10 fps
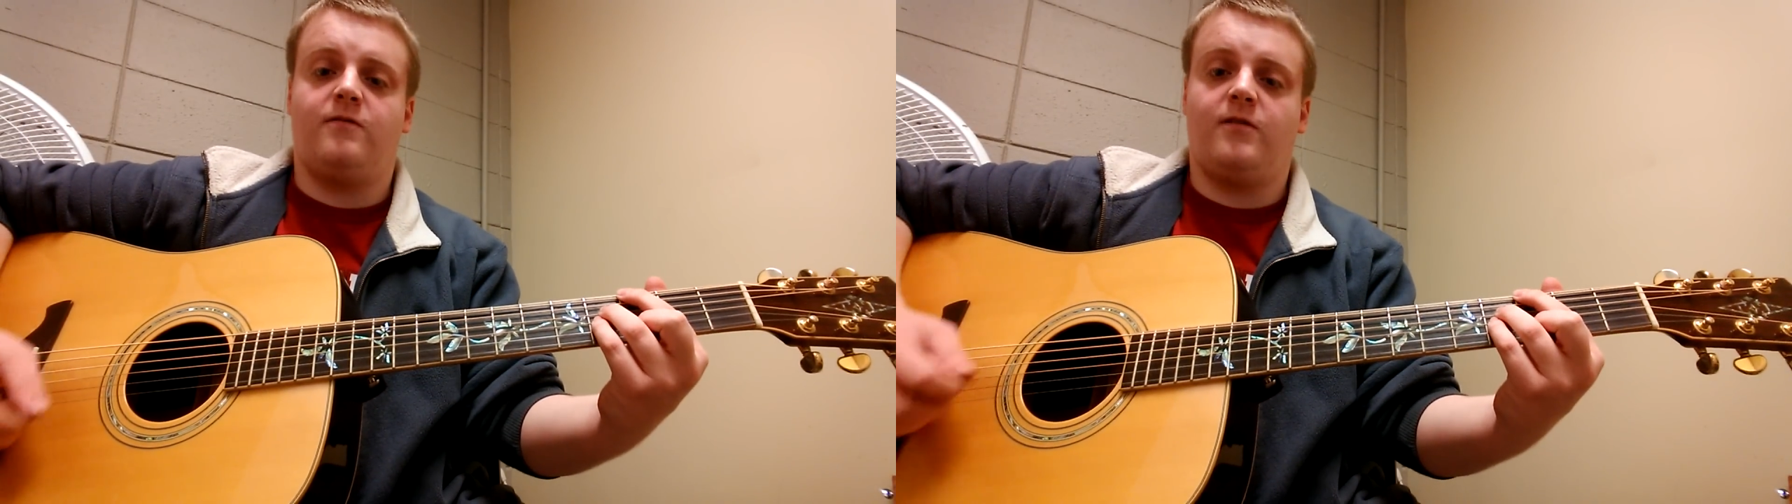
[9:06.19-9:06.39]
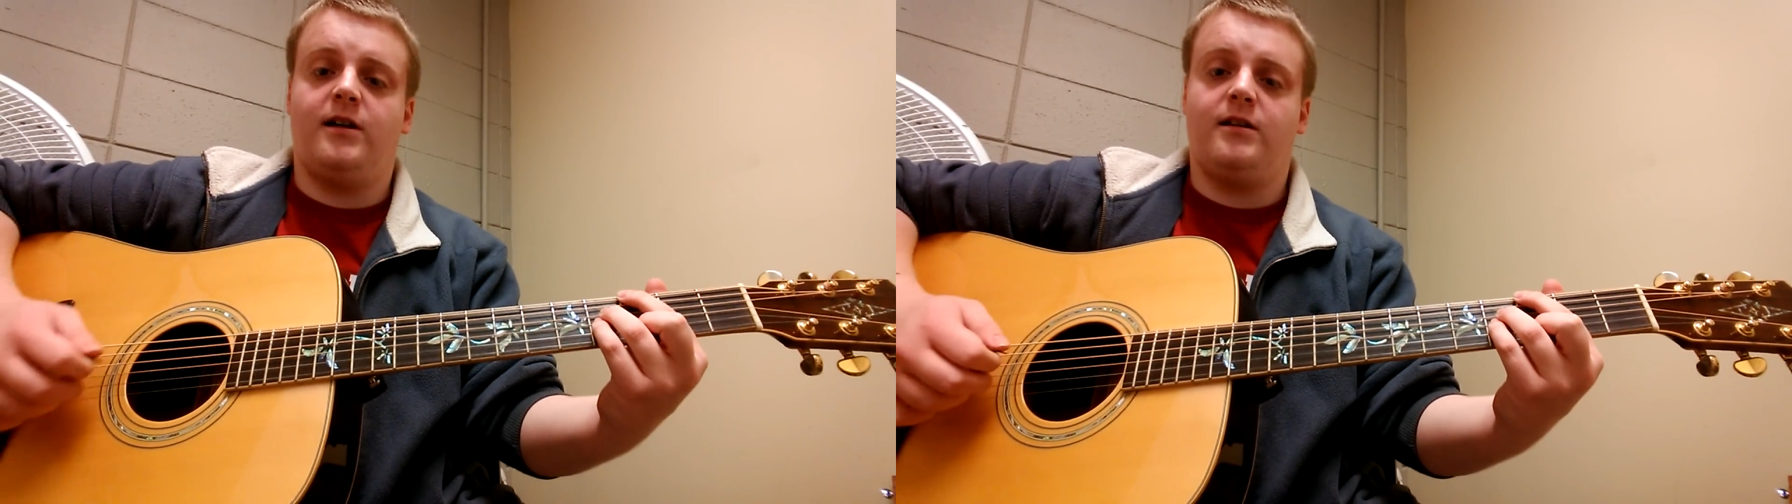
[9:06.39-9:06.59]

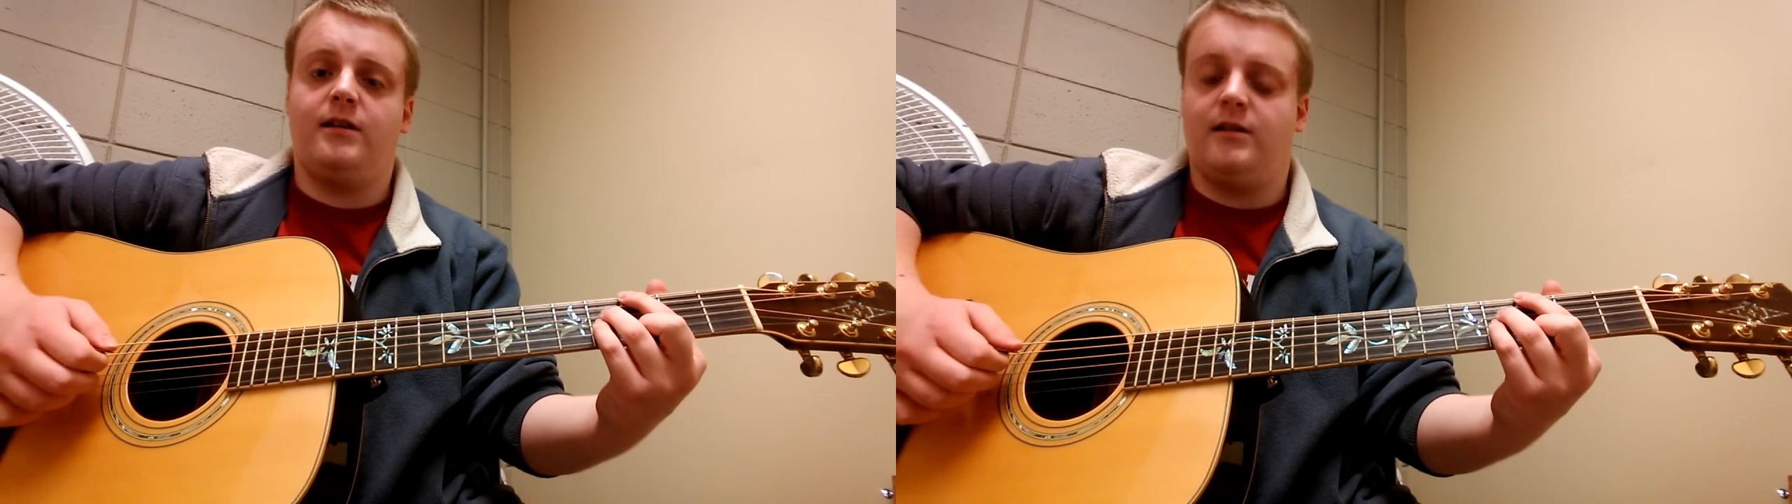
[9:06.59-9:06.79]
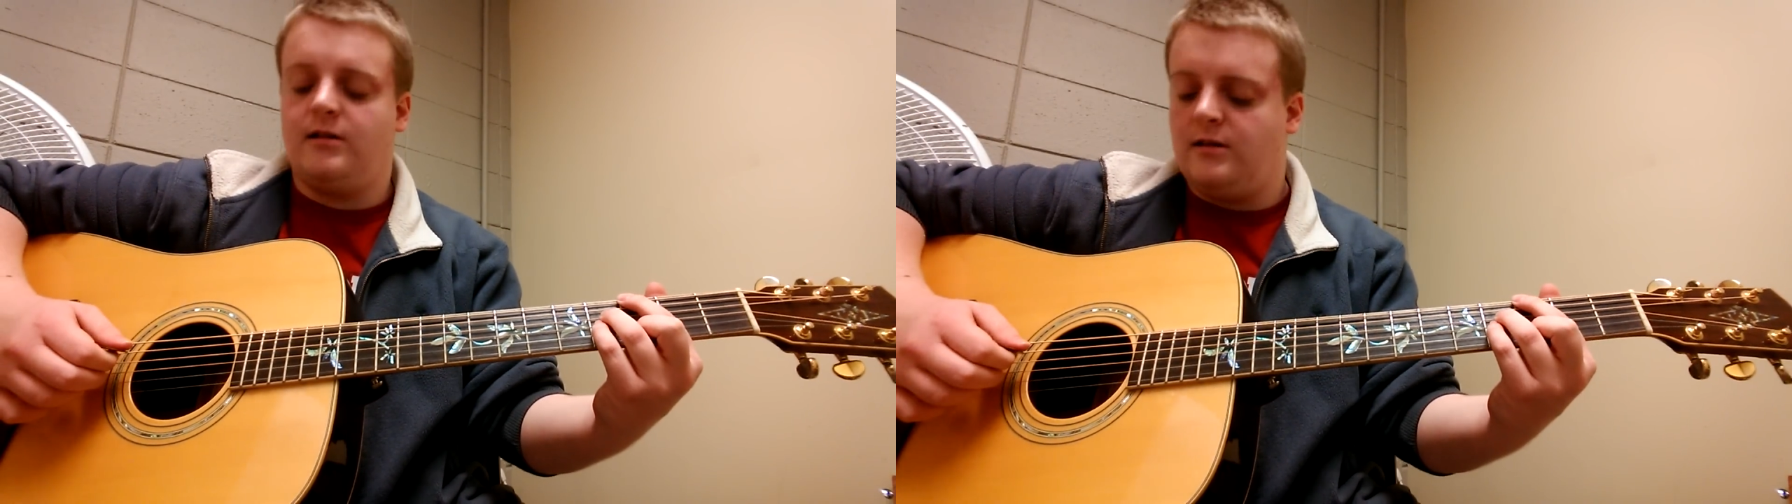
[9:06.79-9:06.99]
fret
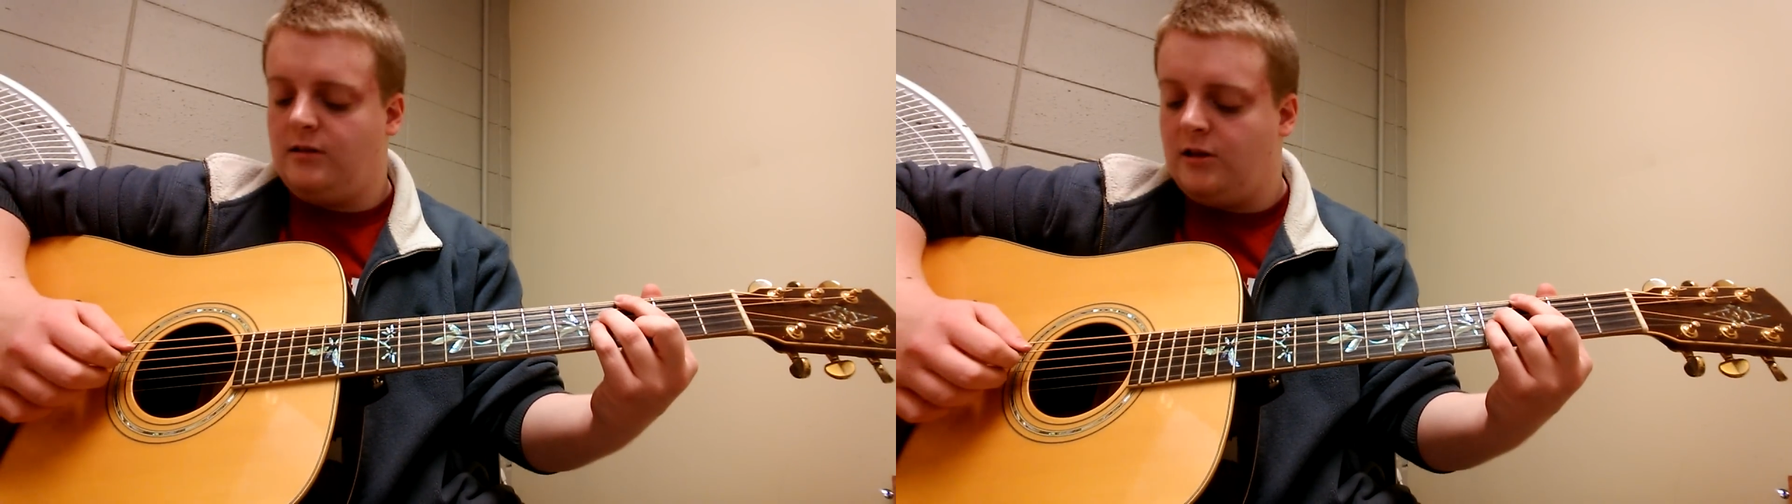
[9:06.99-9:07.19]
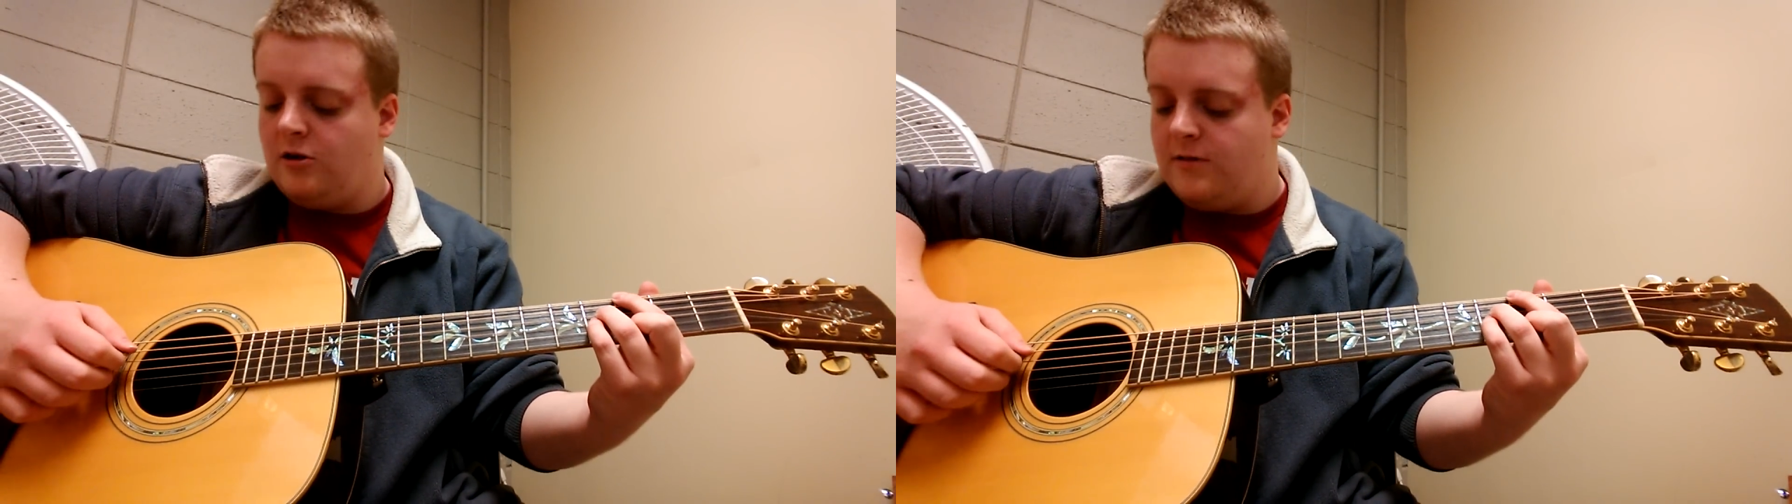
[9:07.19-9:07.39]

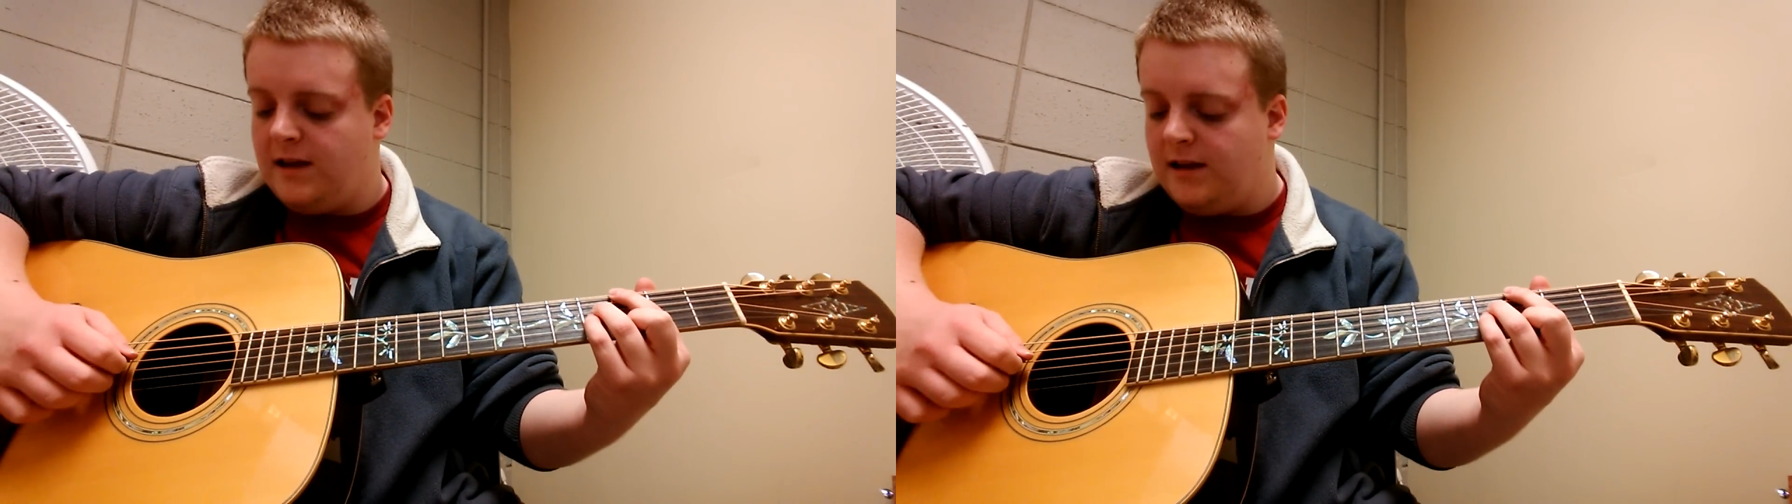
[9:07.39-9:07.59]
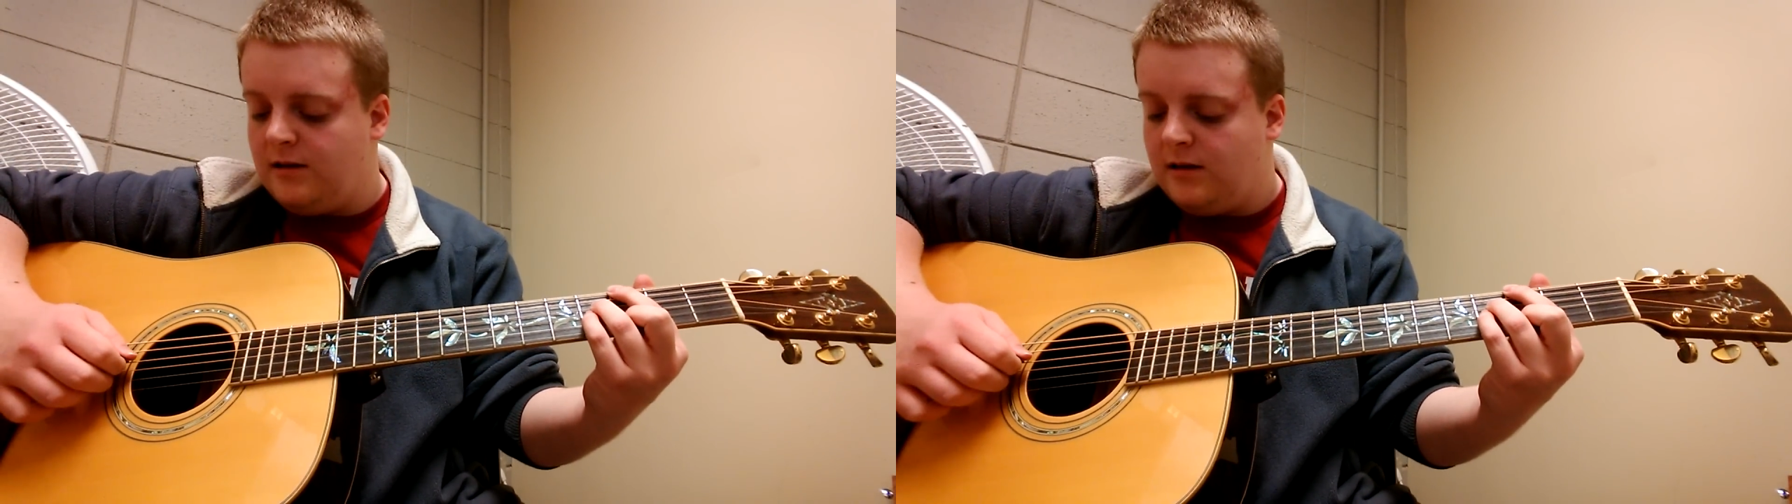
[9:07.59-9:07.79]
low
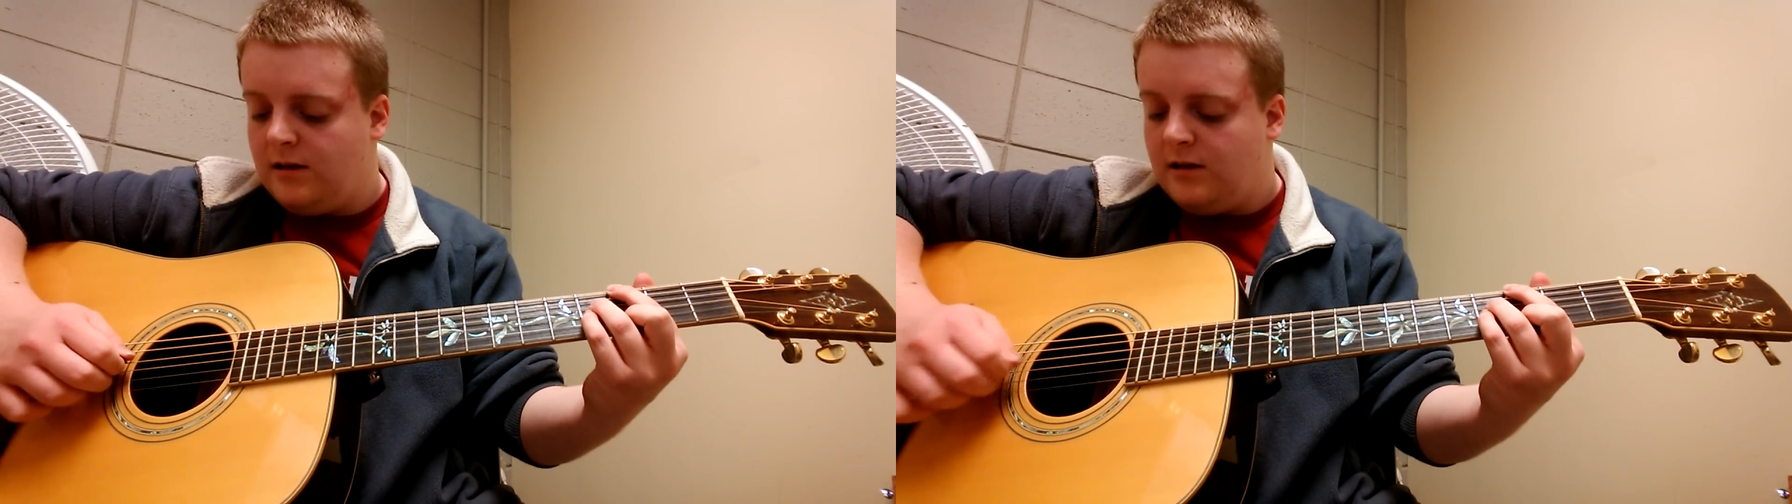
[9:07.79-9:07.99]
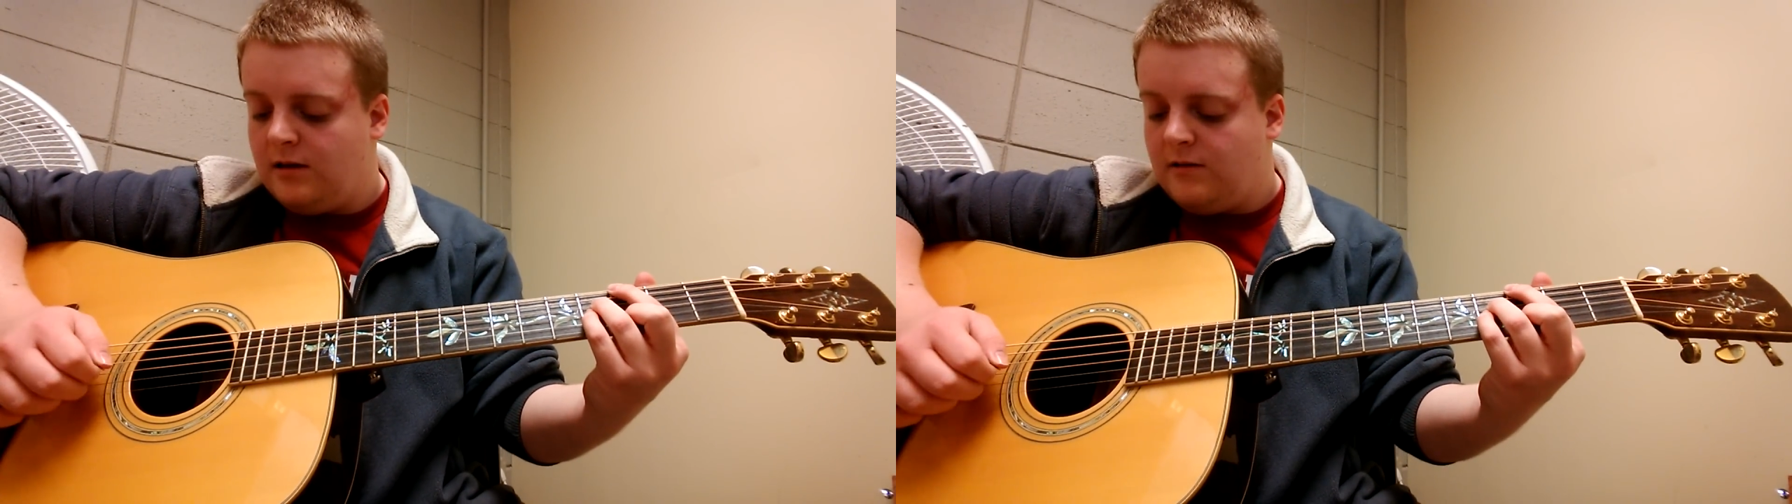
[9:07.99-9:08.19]
E,
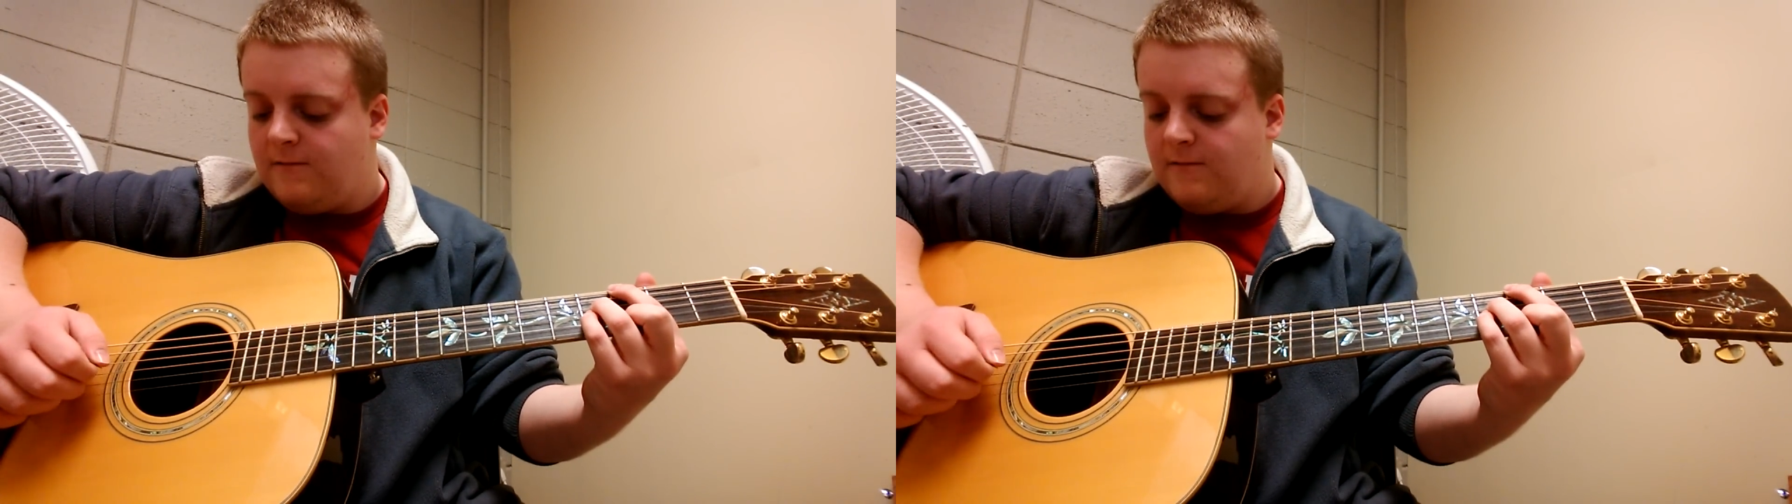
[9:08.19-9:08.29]
uh,